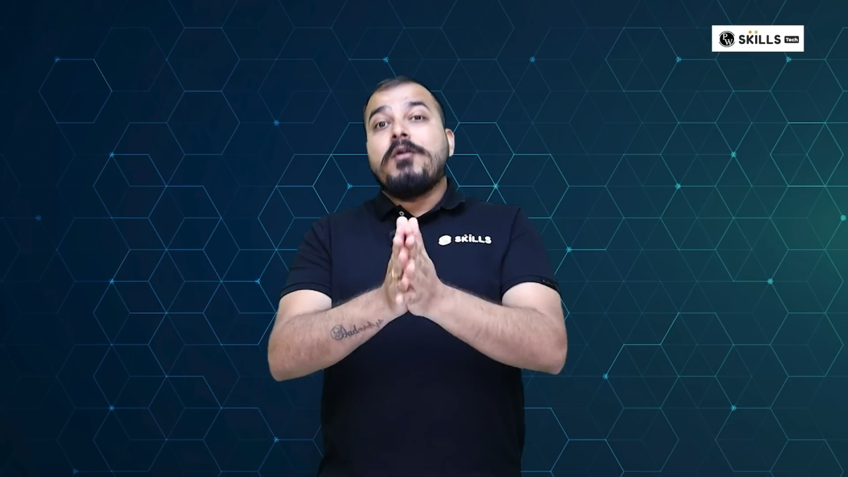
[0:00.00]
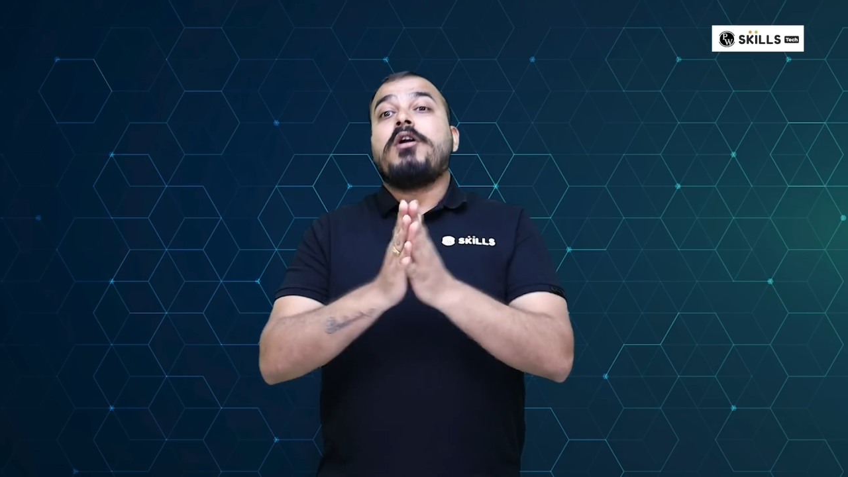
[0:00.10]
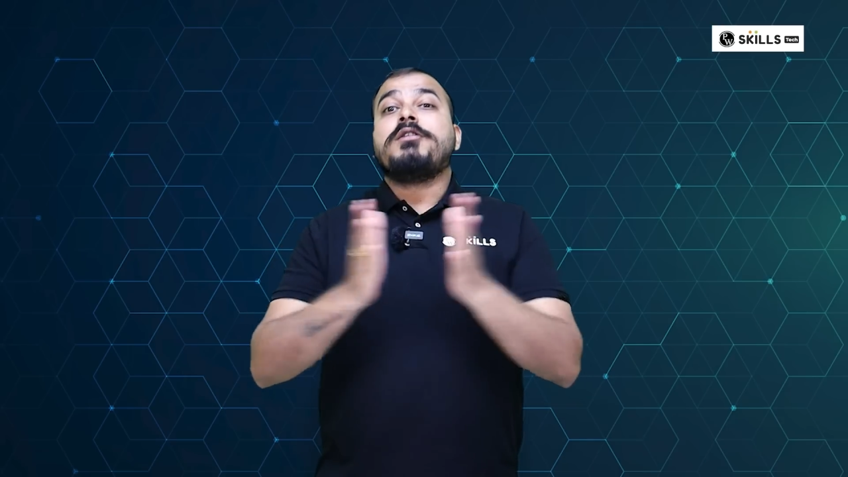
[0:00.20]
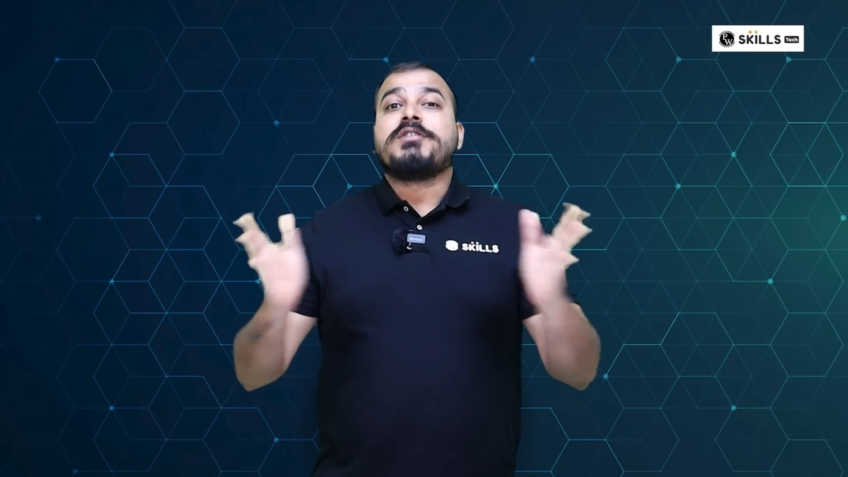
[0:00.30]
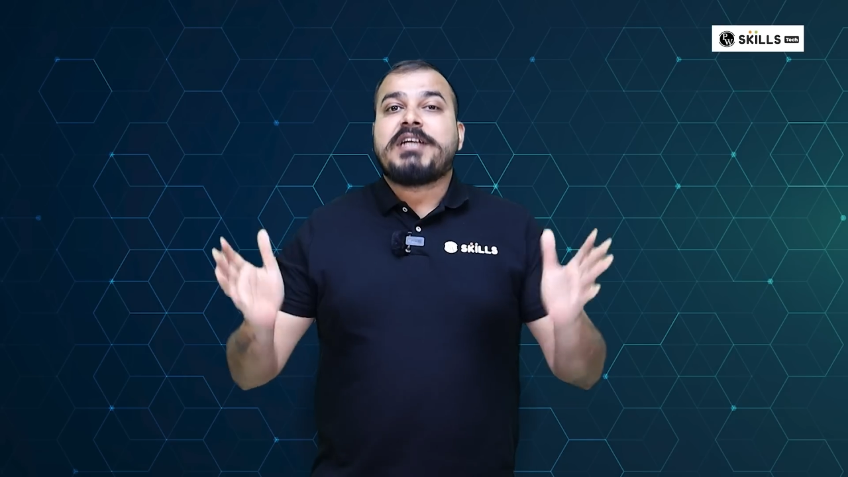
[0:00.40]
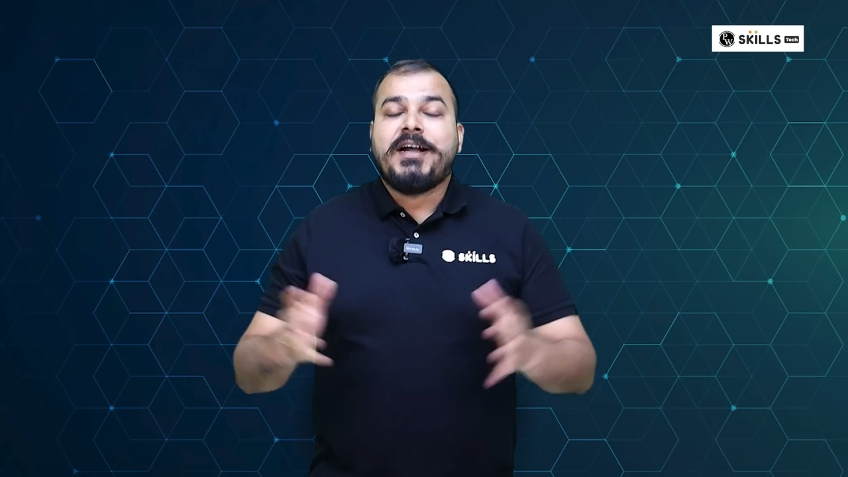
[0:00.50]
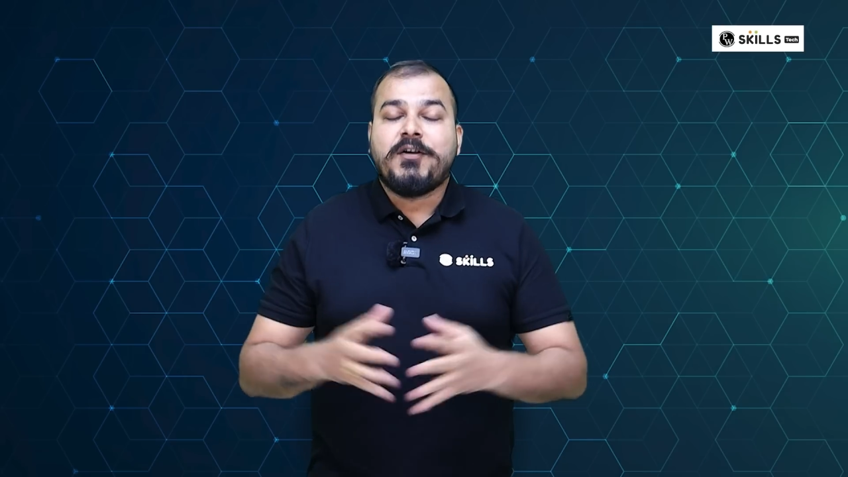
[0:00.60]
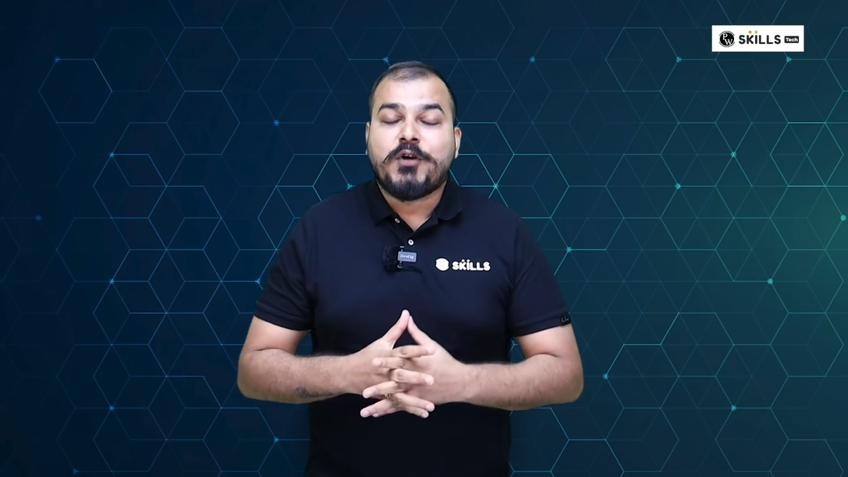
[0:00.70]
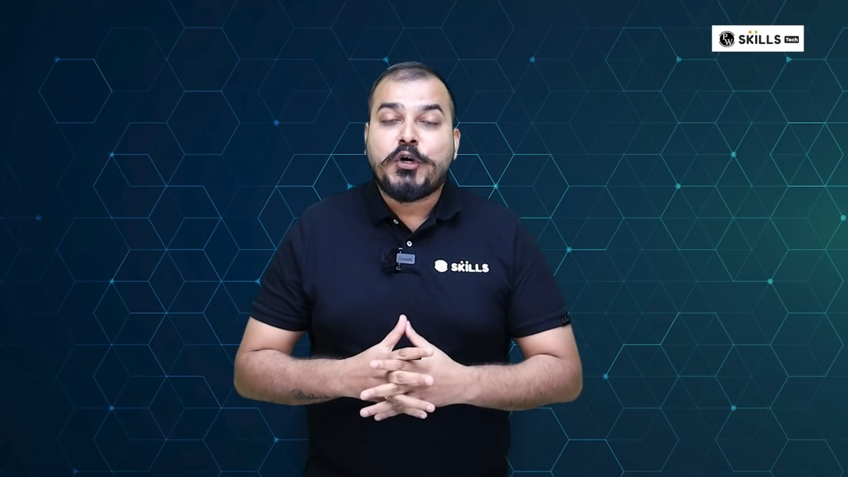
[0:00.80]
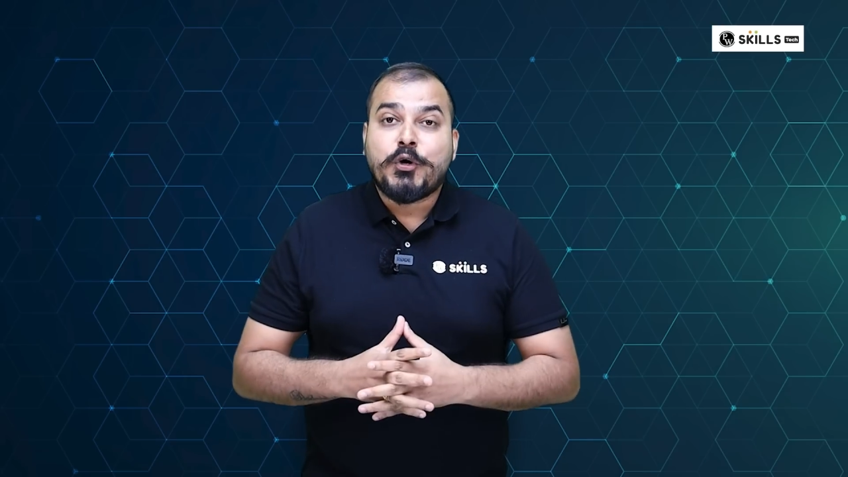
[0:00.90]
all those kind
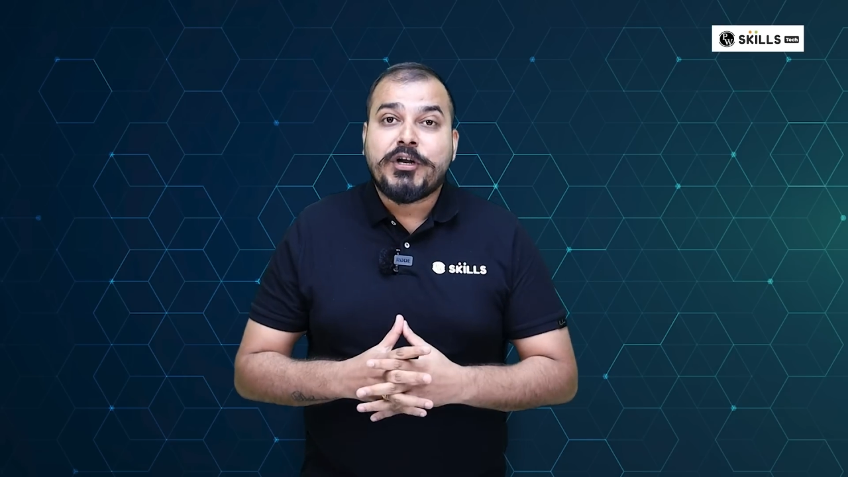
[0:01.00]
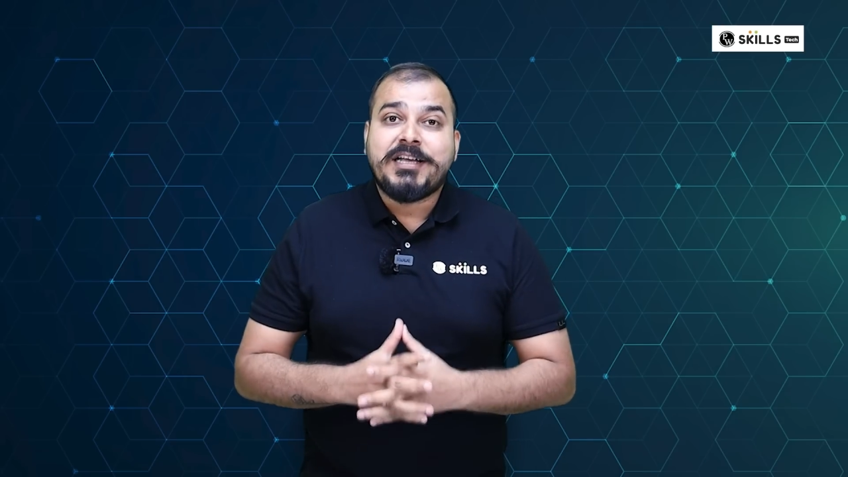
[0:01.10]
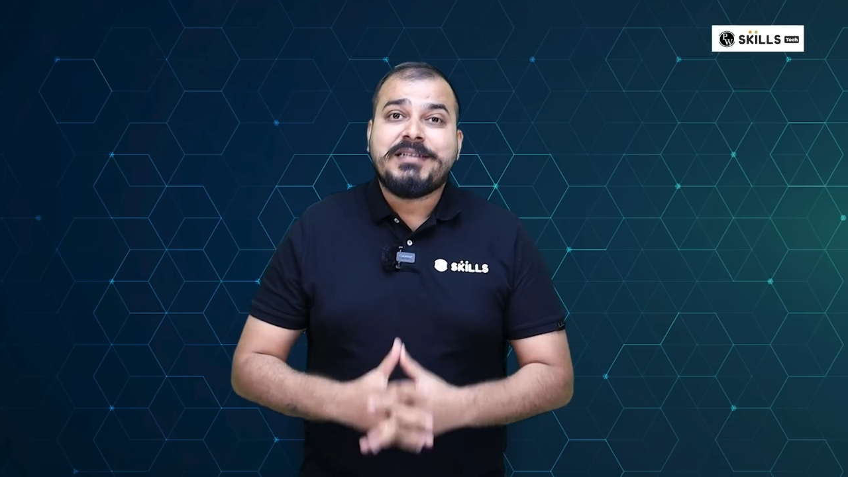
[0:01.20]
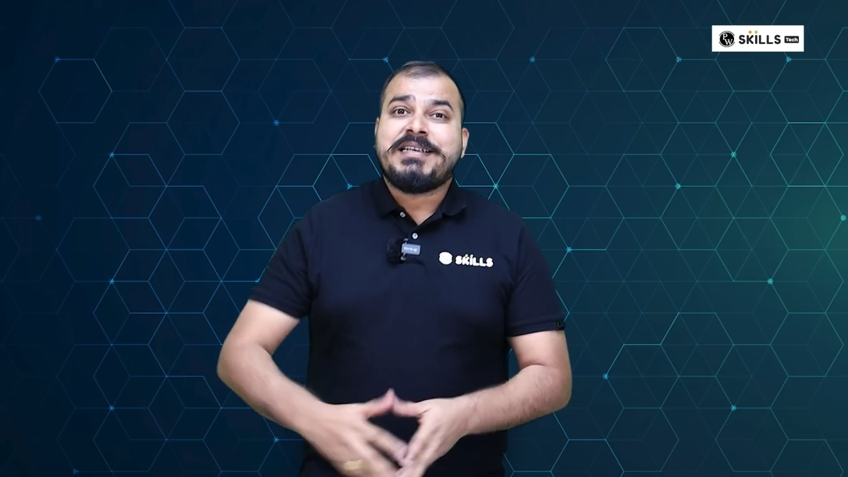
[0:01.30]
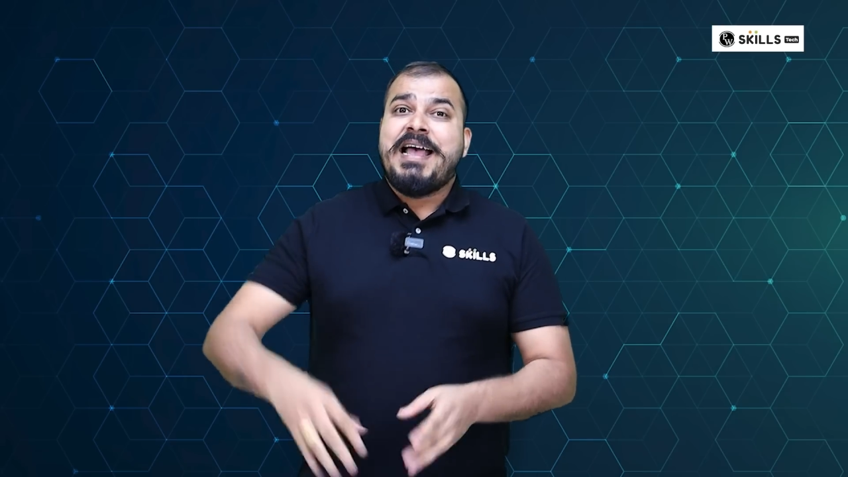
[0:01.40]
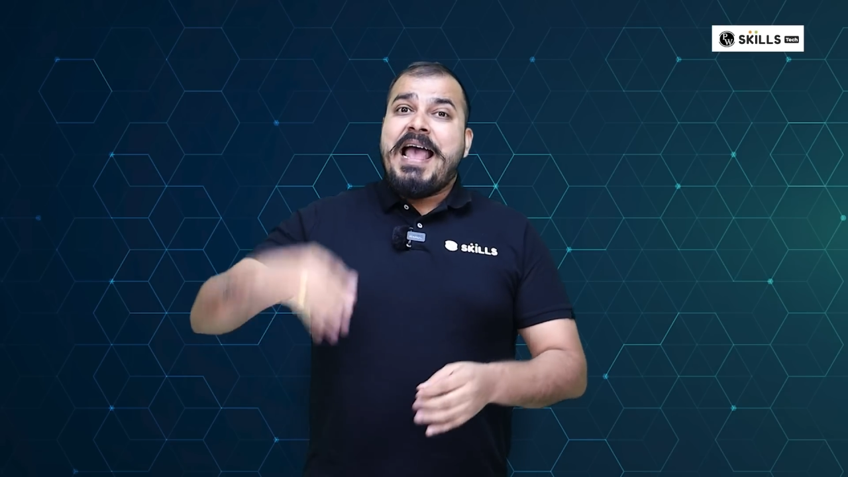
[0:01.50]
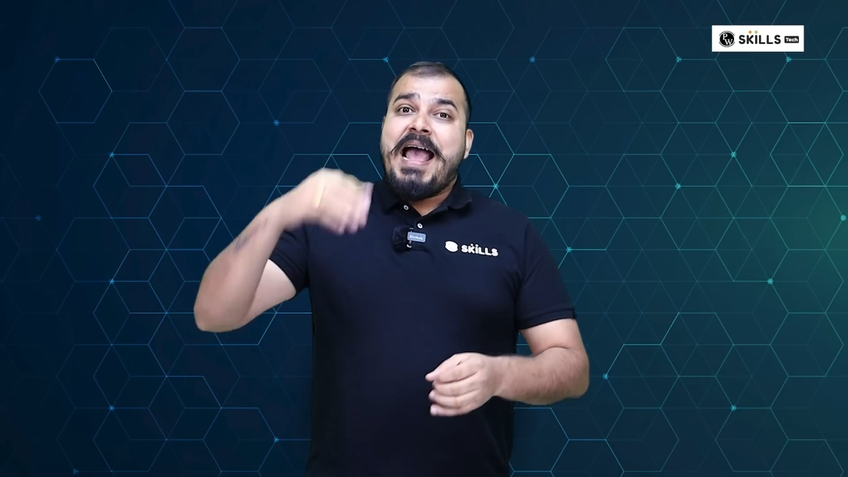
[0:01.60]
of tutorials,